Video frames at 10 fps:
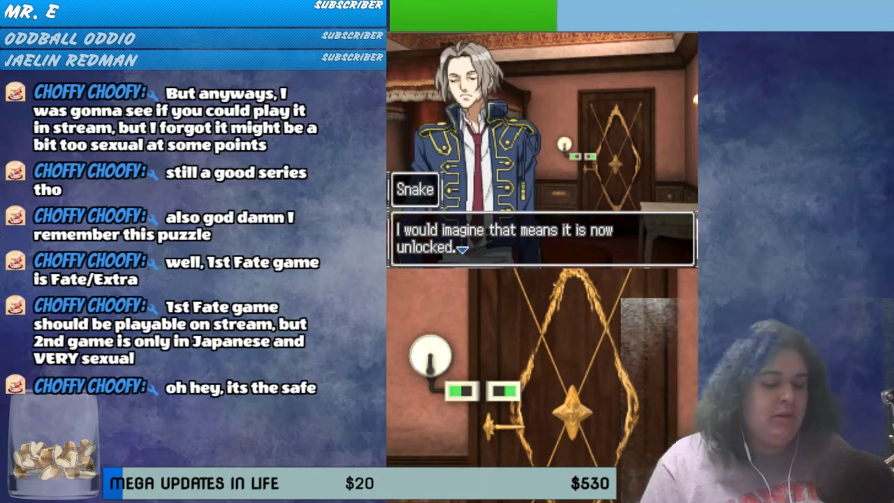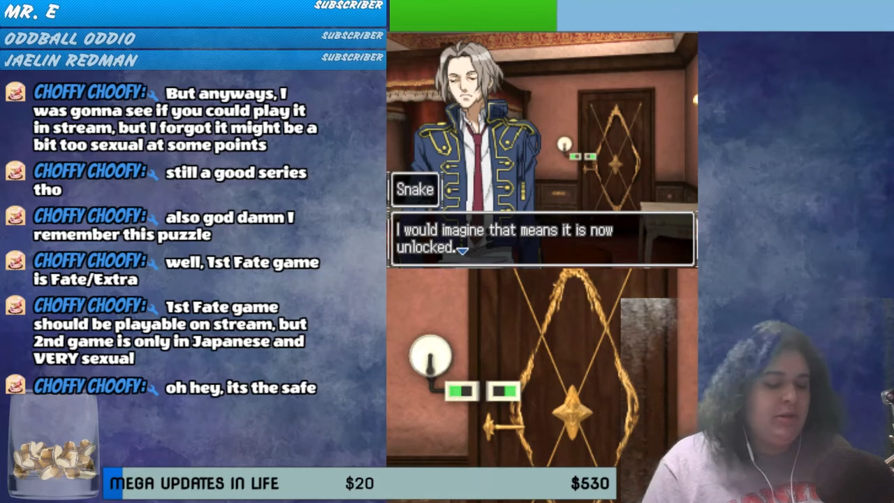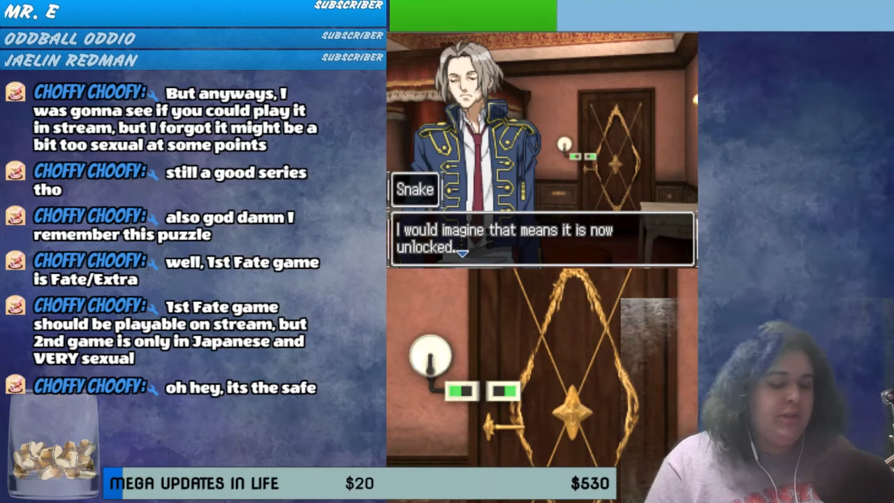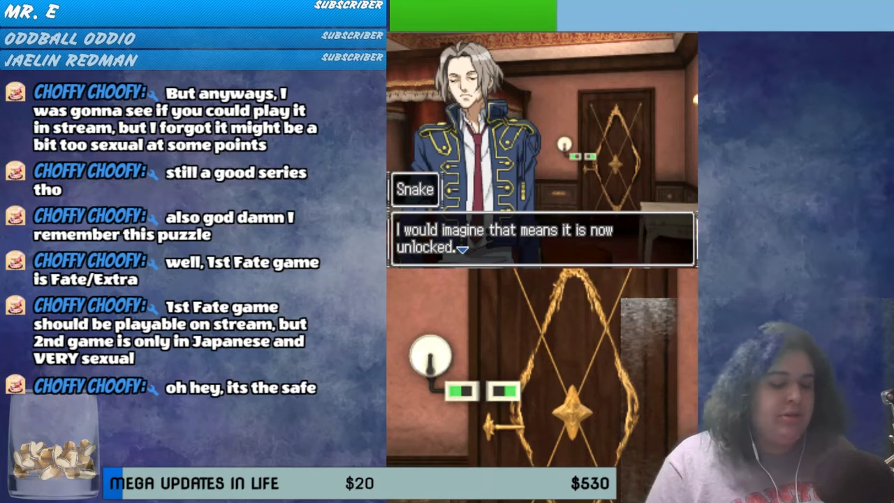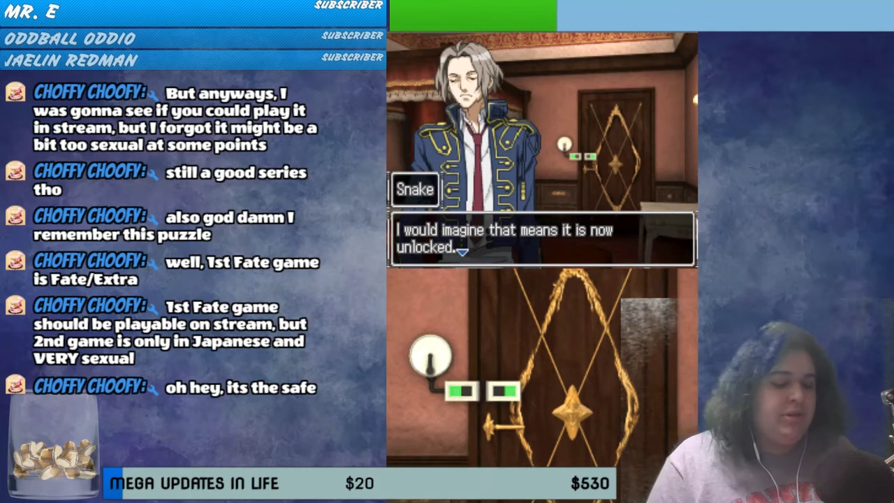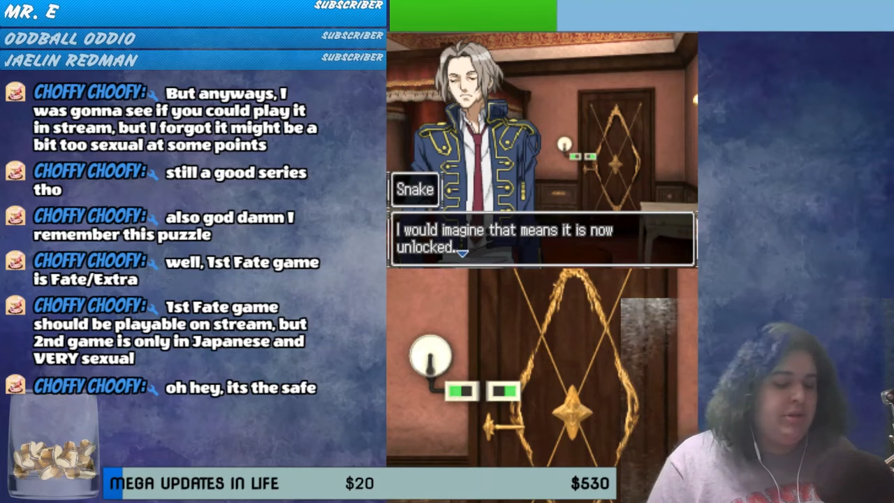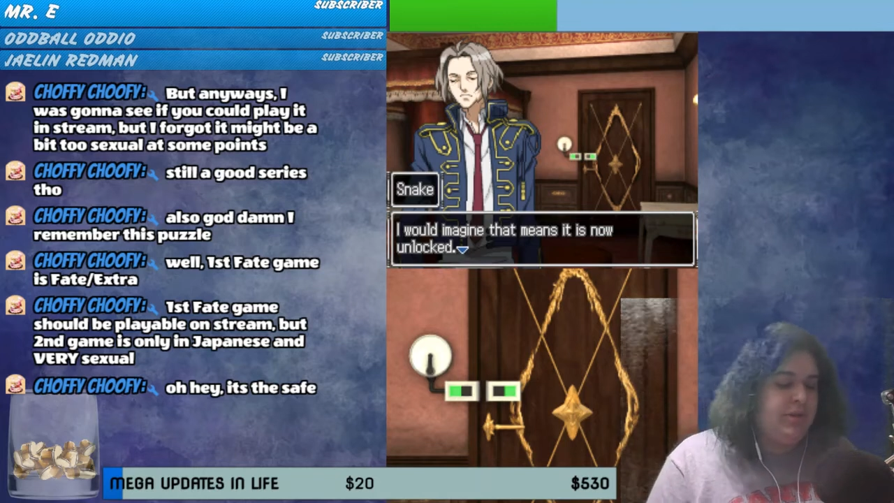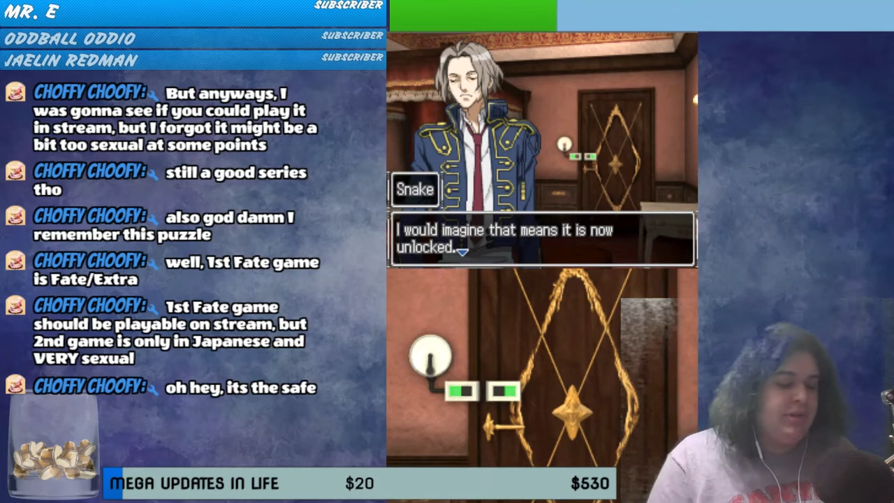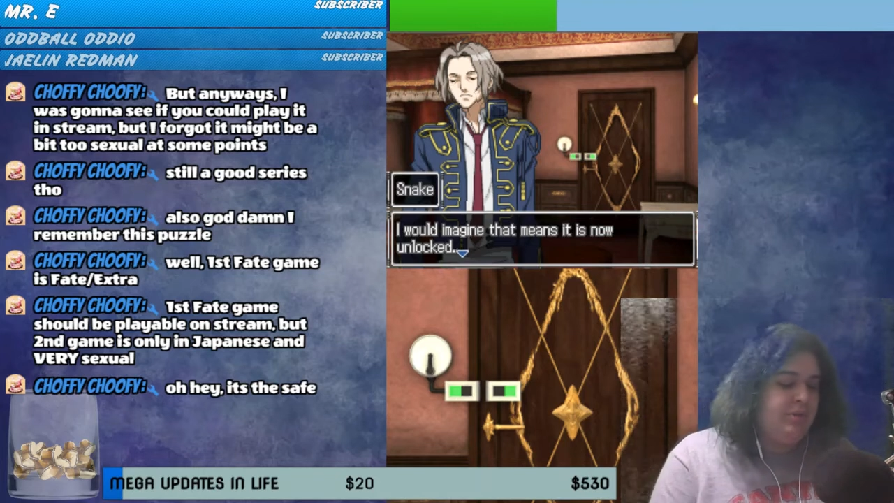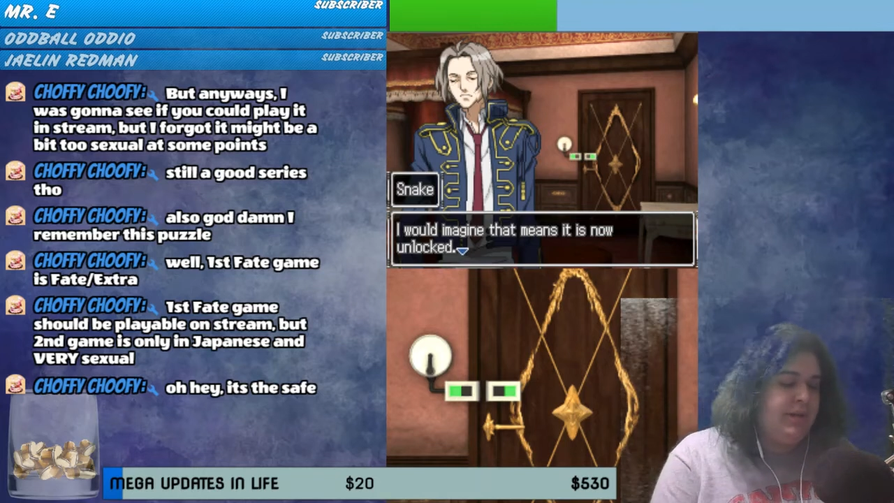So 2
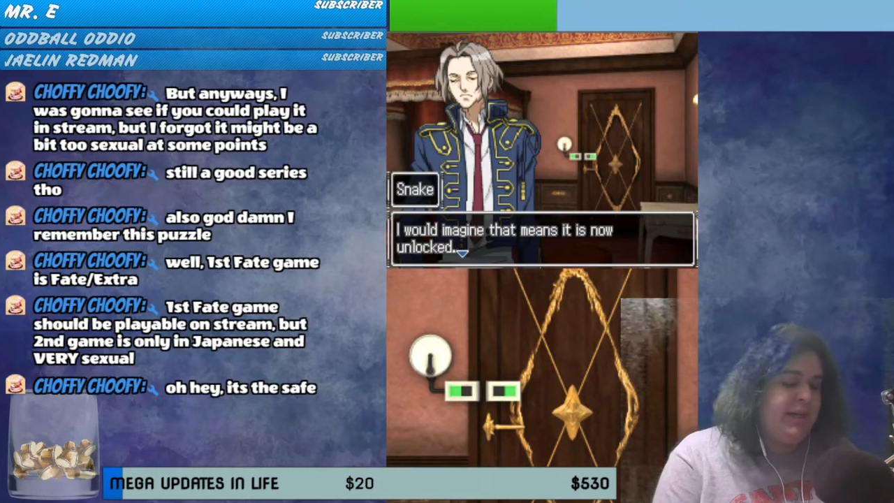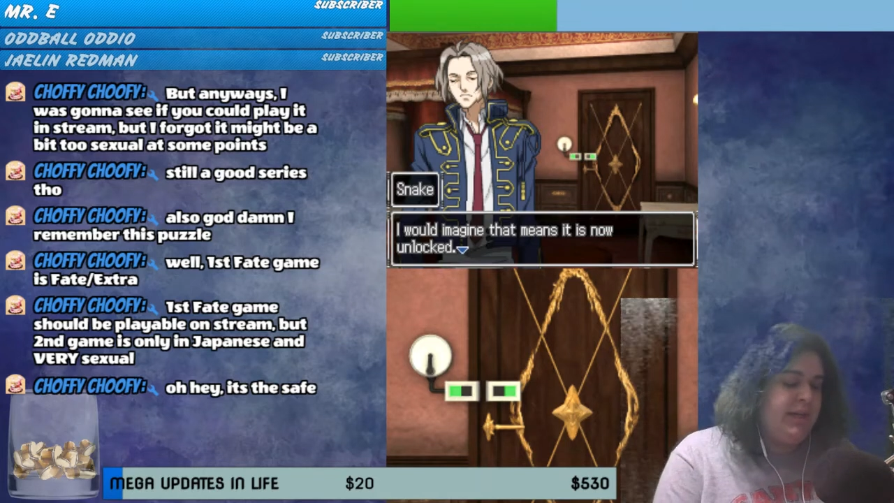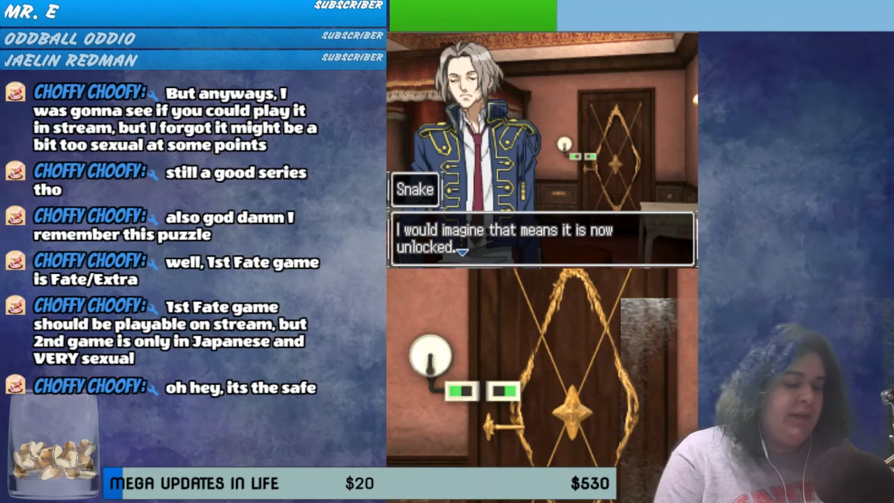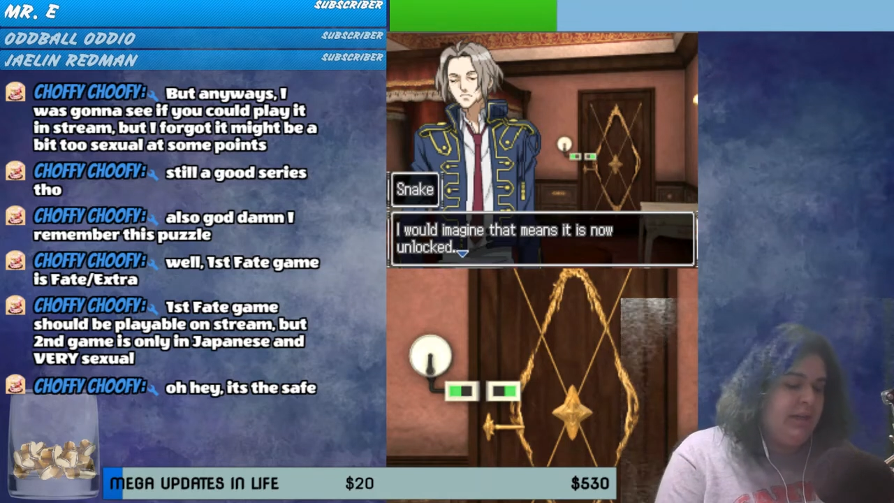and 3.